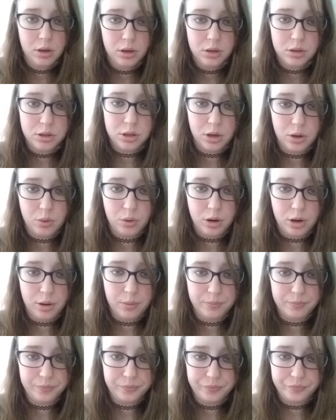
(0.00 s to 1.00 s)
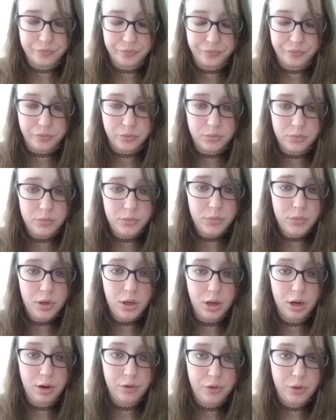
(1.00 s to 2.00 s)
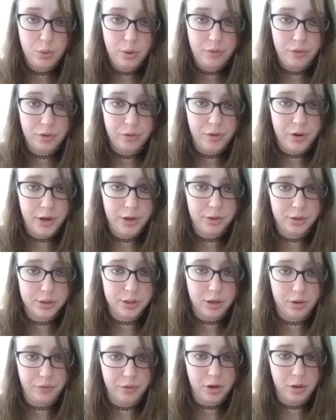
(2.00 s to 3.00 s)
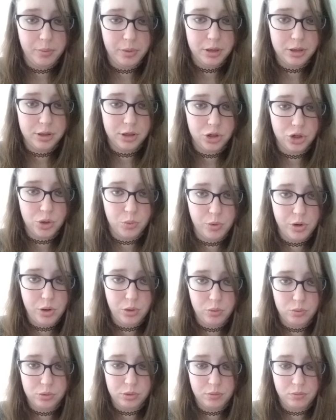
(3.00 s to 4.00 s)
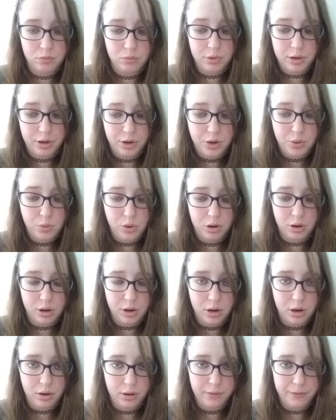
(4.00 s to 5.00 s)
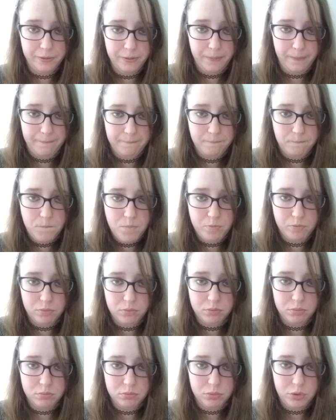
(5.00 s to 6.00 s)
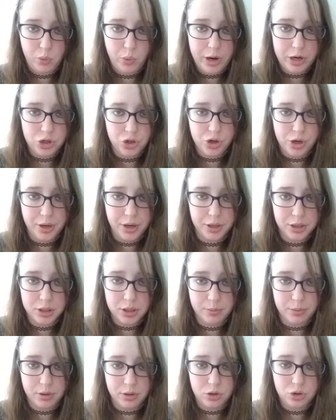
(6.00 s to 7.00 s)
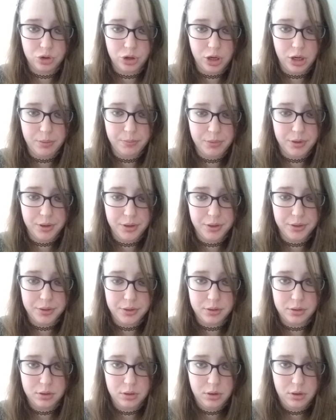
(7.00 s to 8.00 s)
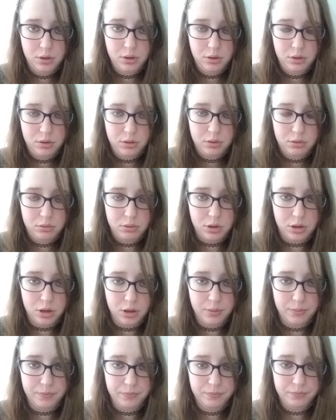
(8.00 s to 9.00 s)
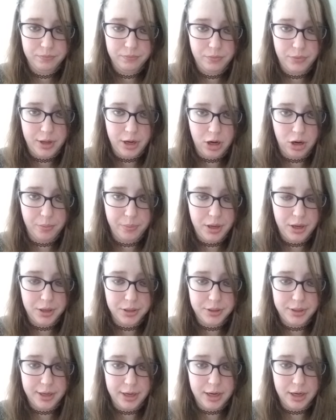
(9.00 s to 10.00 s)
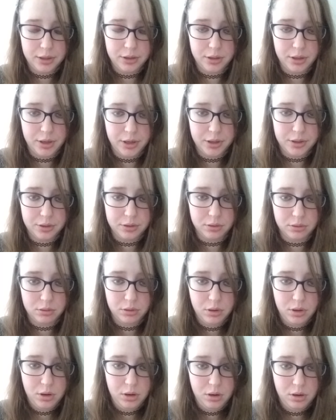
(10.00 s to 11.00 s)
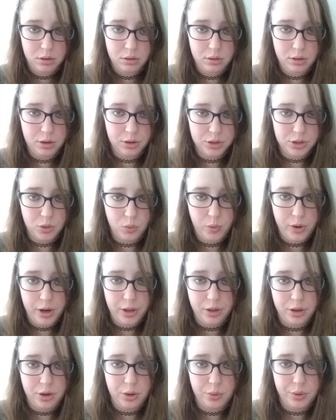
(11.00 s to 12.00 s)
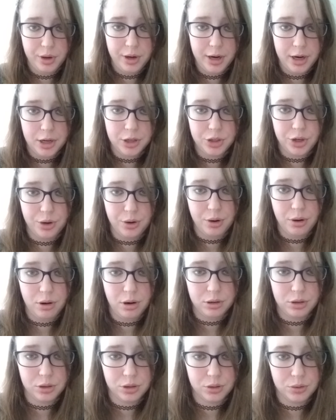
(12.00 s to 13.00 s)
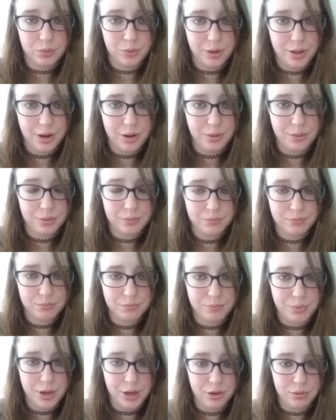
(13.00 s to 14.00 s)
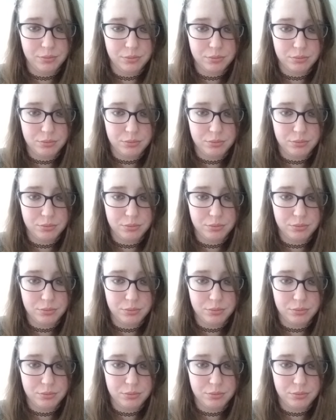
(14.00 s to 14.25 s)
So, um, and if you ever find yourself in a position where you, where you are kind of questioning some of the treatments, um, therapies, tactics, so uh, there's a way that you can ask your doctors without being